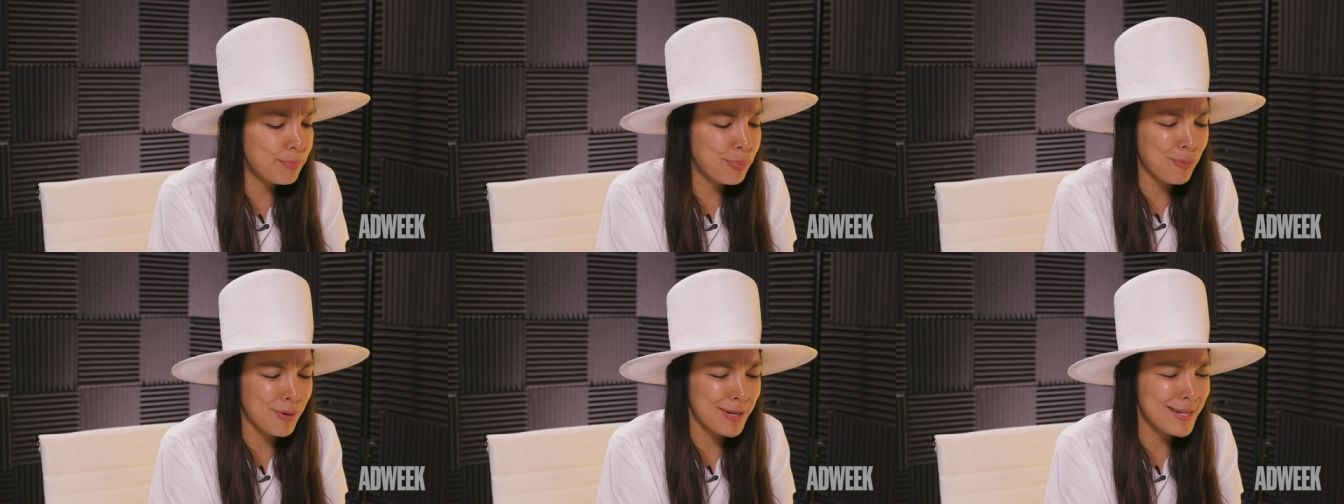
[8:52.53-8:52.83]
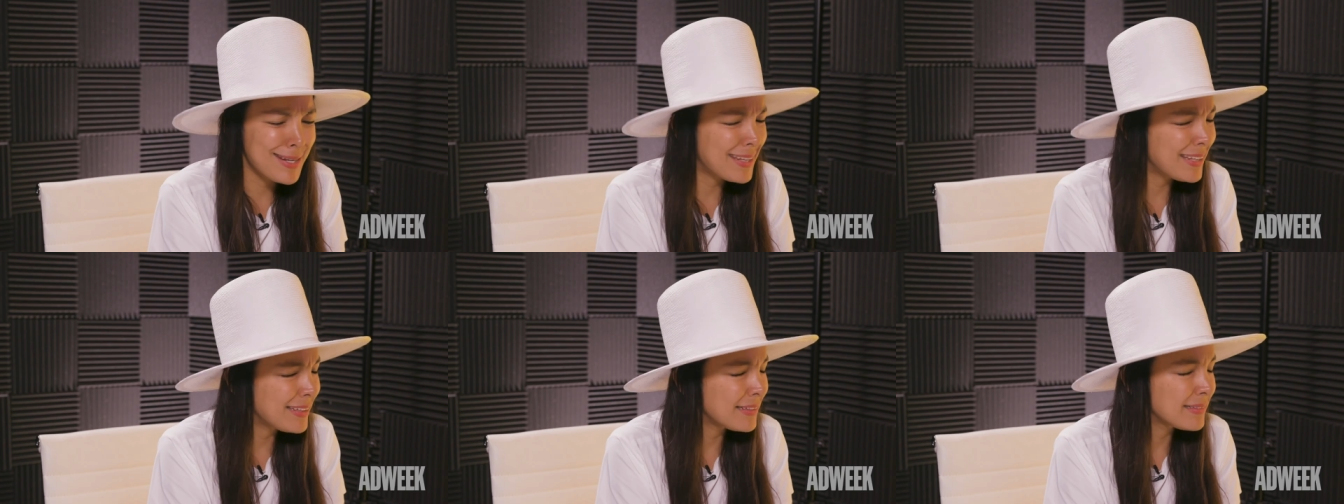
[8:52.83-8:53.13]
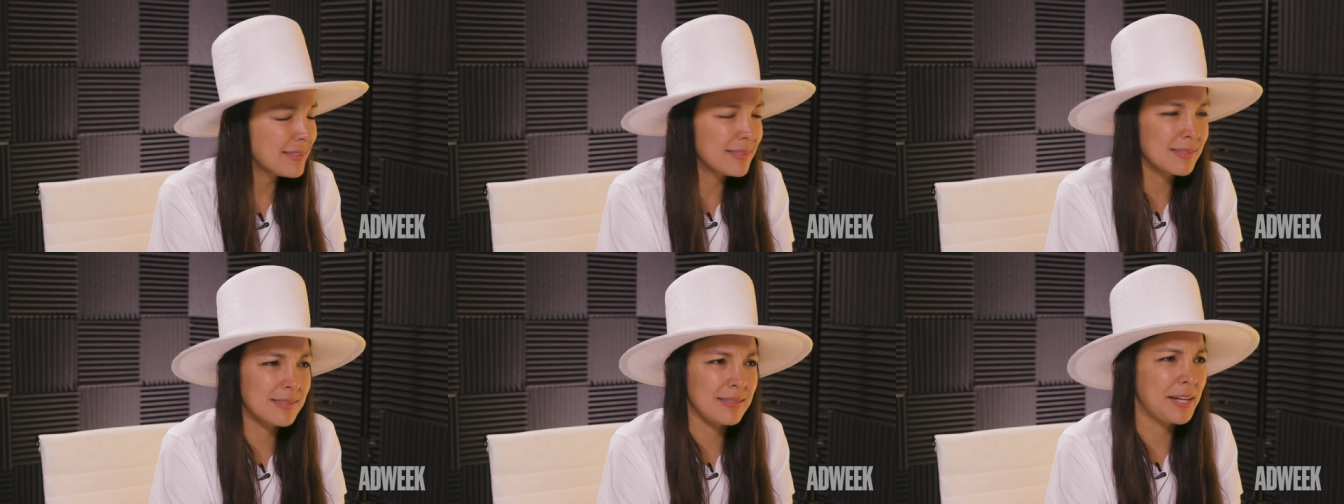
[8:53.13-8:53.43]
breaking
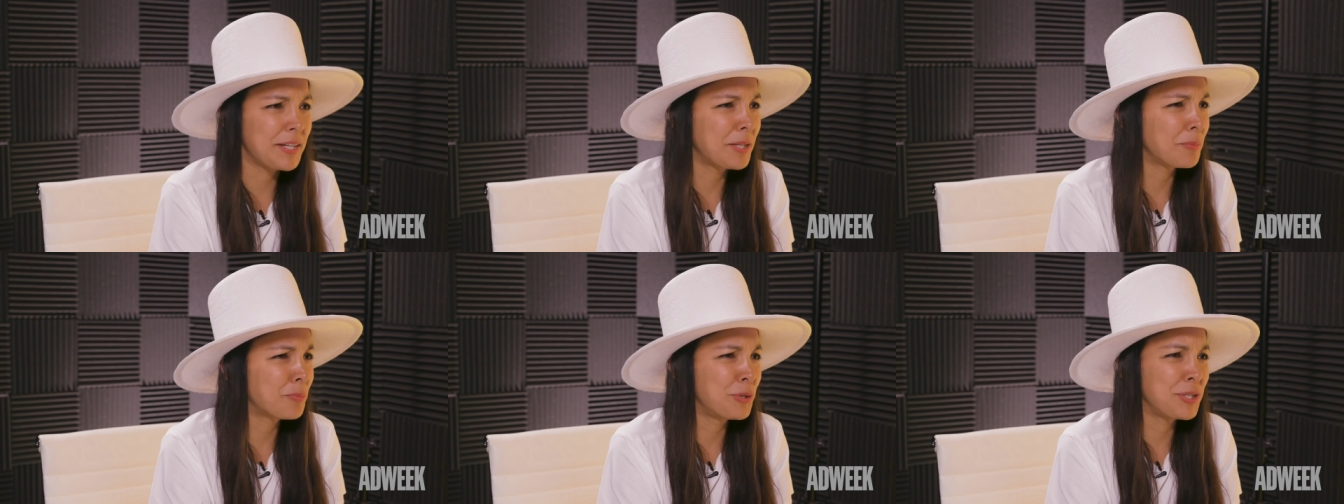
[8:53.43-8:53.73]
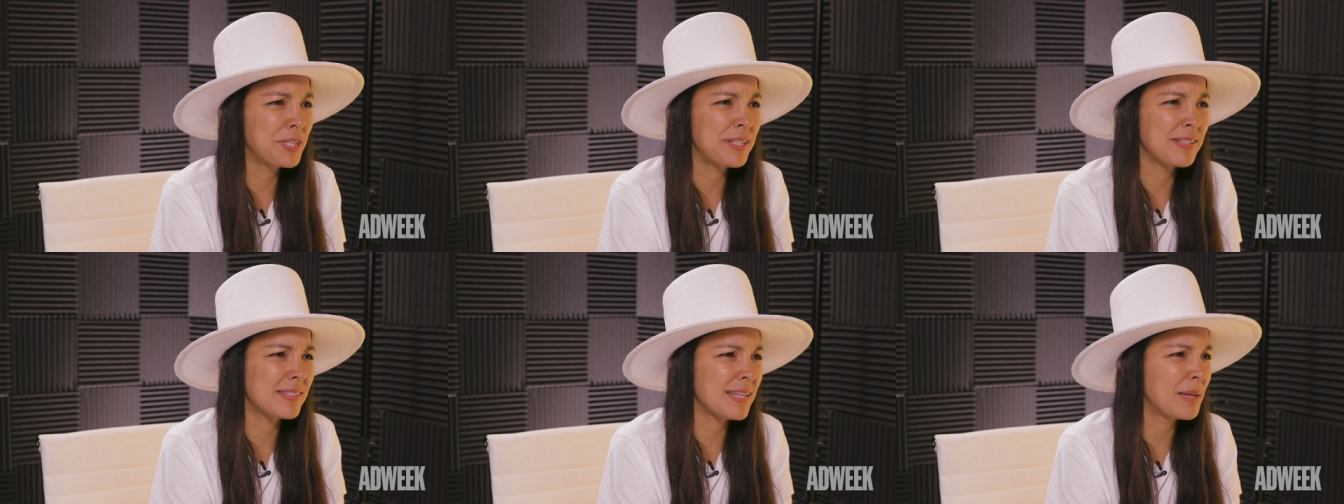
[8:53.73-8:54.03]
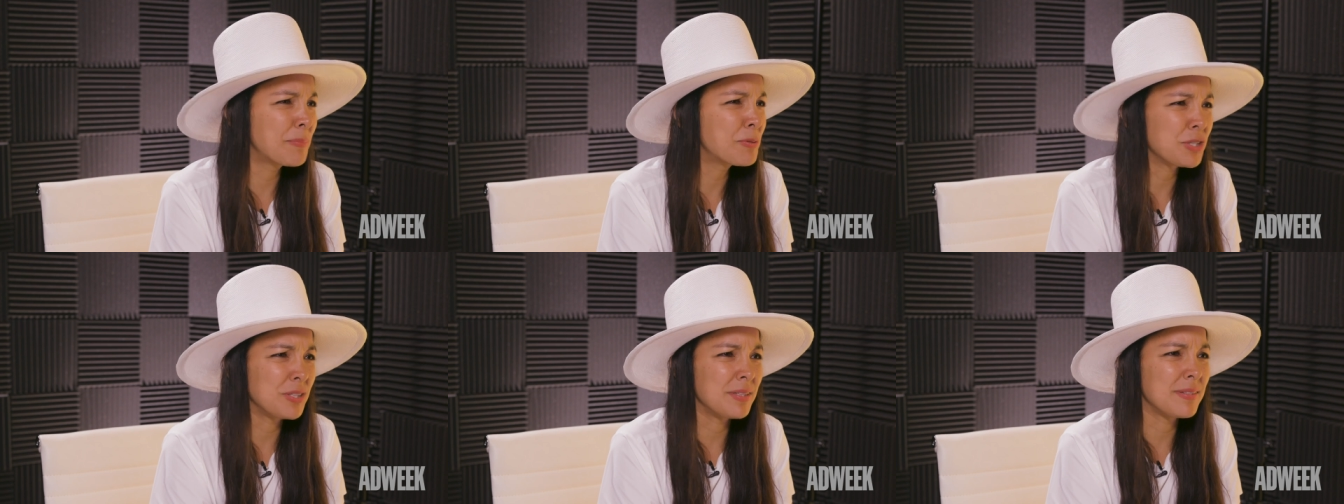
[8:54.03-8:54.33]
societal
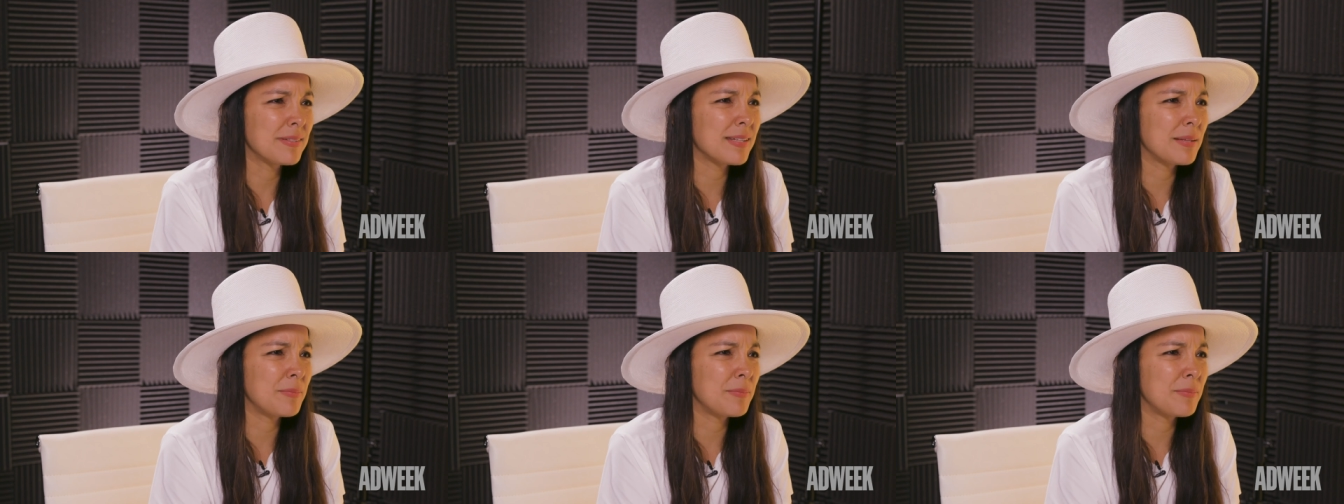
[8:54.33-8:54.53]
preconceptions.